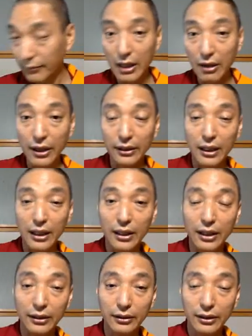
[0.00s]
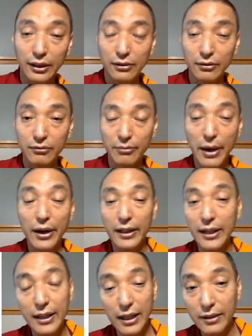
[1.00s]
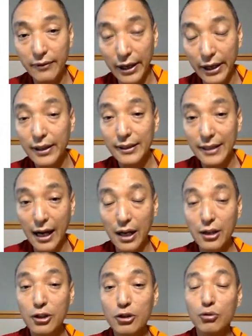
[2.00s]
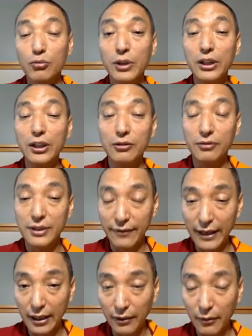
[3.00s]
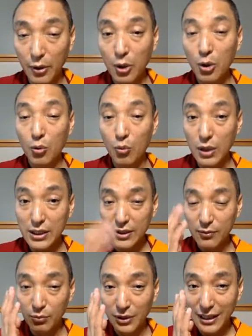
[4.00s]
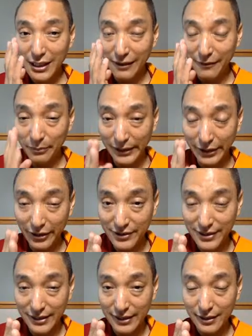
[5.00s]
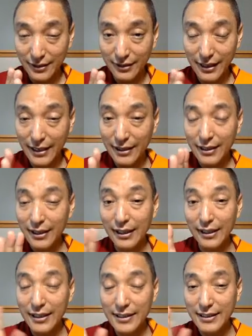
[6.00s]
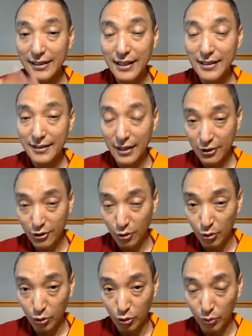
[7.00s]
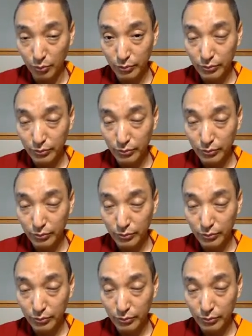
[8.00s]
Now I cannot remember. And then anyway, yeah, so we need to develop. Once we have pliancy, then laziness has no room.